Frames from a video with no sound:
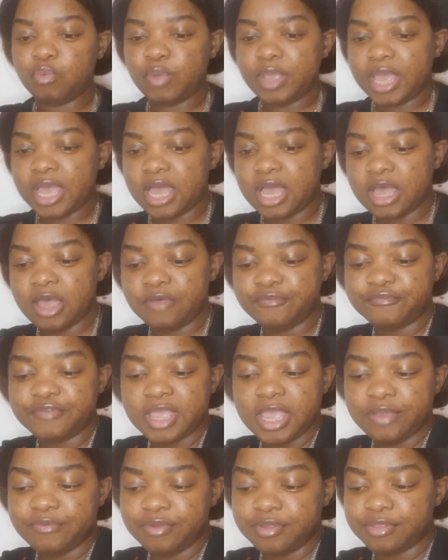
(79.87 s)
We have
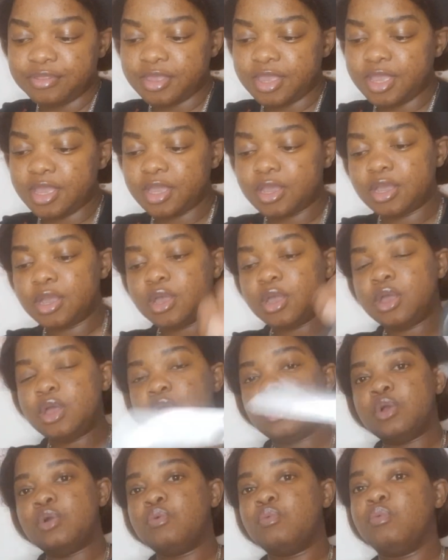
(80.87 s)
everything.
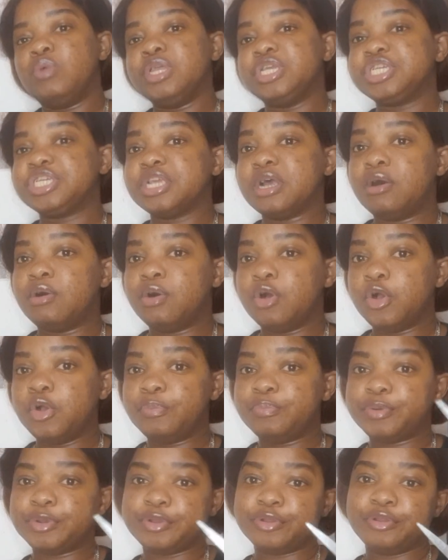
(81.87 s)
We shall
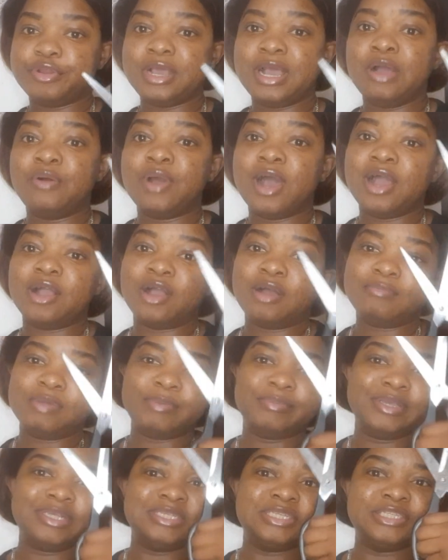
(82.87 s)
open her now. I got my
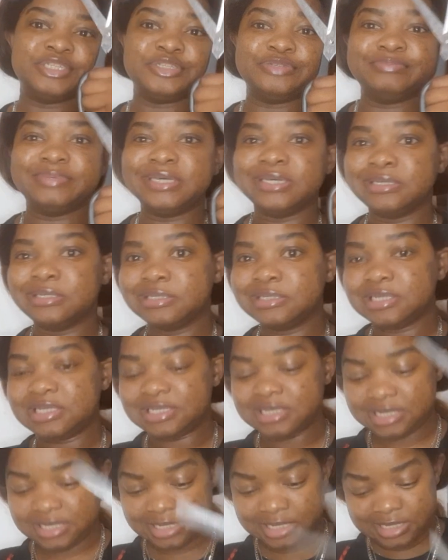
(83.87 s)
big scissors back.
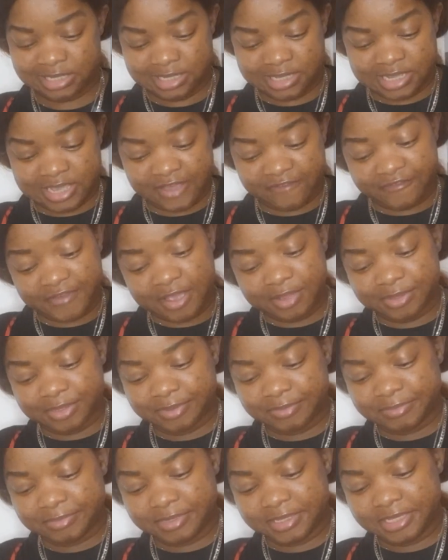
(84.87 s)
I found
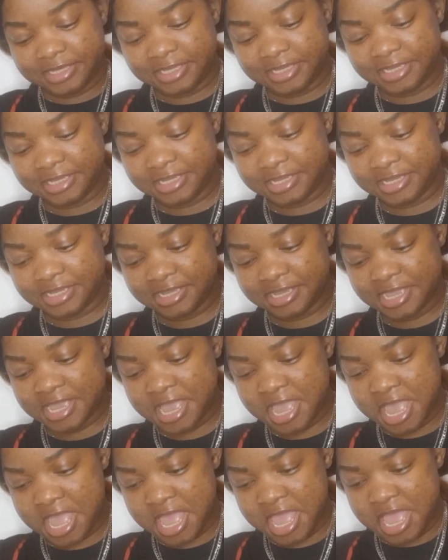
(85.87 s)
them.
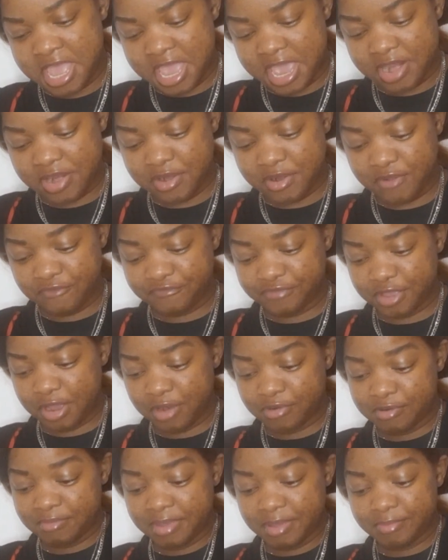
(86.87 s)
I don't know if
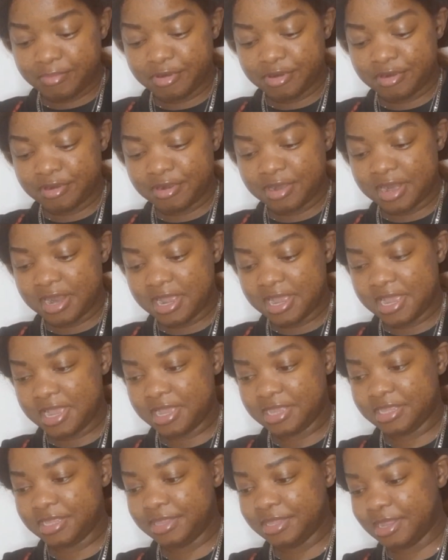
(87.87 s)
y'all remember
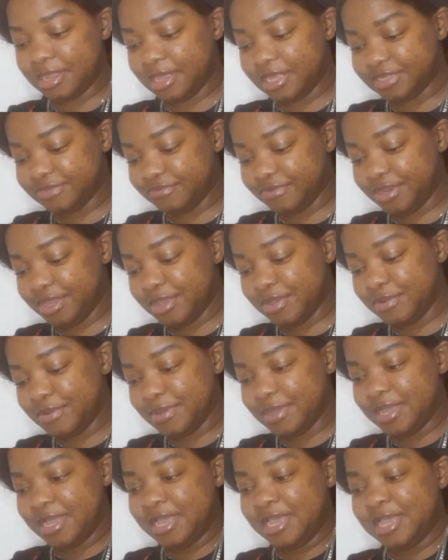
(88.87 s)
in the last video,
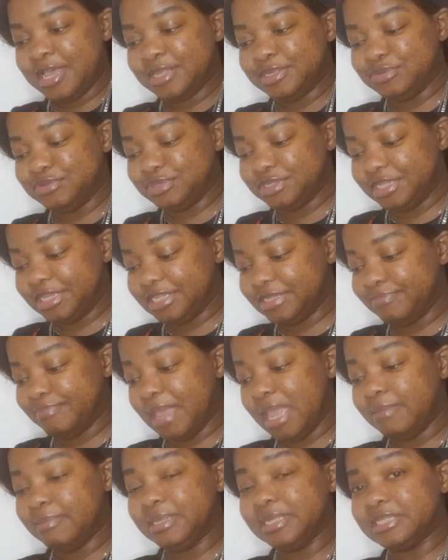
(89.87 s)
these
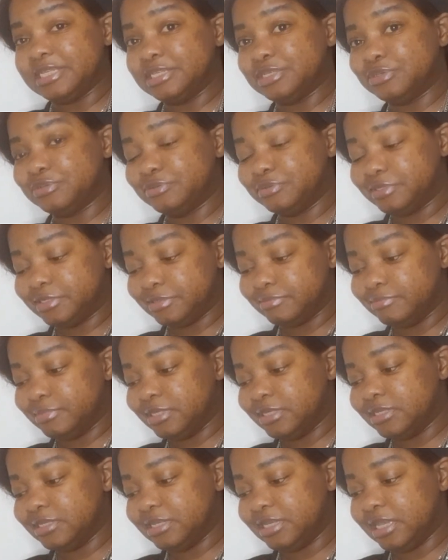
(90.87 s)
baby scissors,
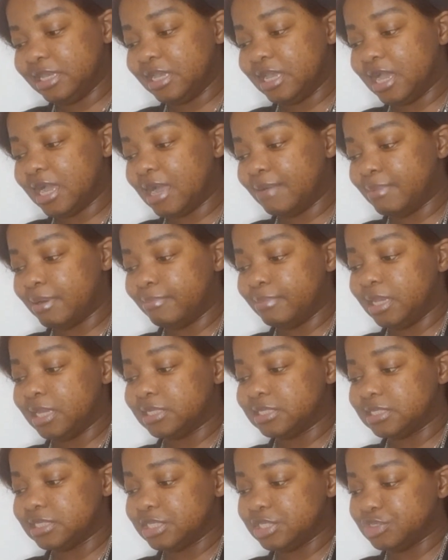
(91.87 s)
but yeah, I got my
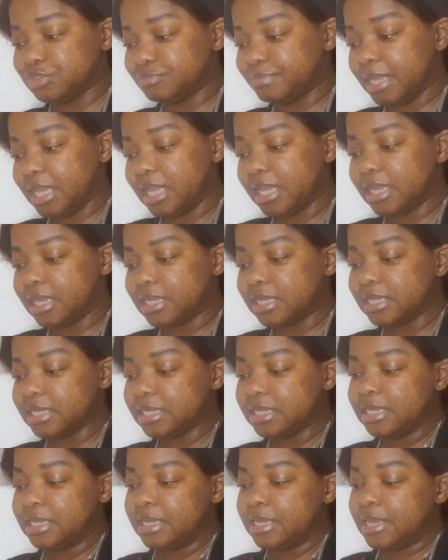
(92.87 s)
baby scissors back.
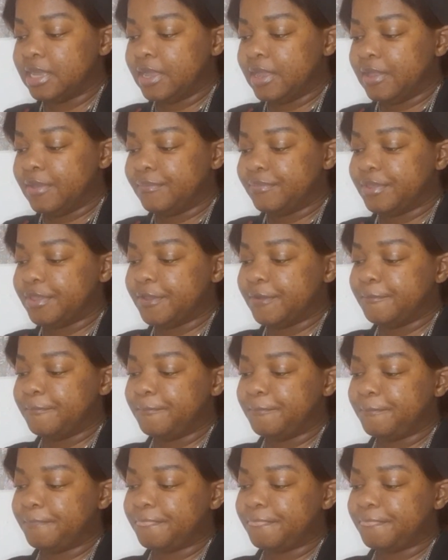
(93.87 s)
Yeah.